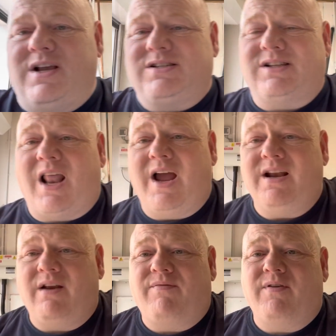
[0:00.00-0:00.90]
slight
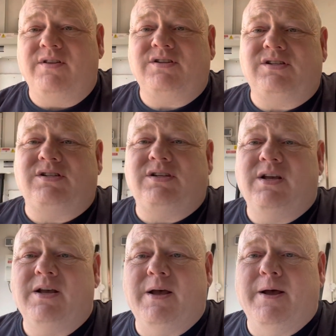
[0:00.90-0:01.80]
difference.
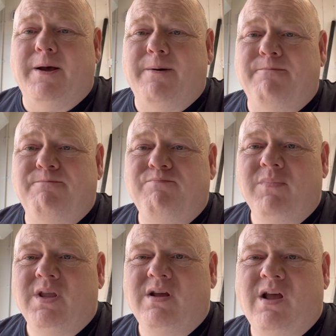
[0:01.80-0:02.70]

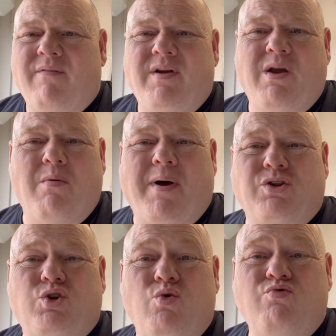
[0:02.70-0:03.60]
I think it was
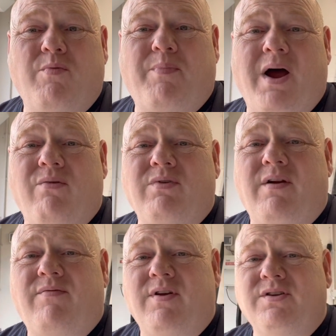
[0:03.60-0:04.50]
about £200
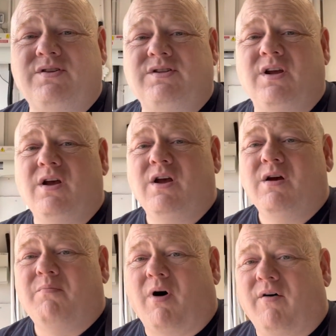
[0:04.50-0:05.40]
difference,
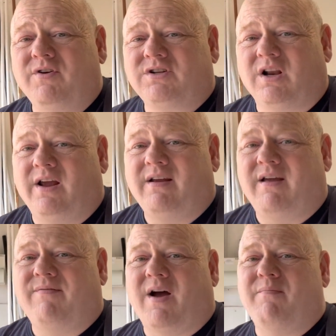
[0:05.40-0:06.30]
but obviously
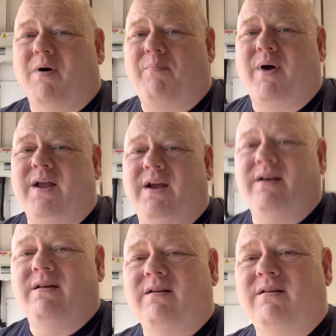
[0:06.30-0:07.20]
if I'm not paying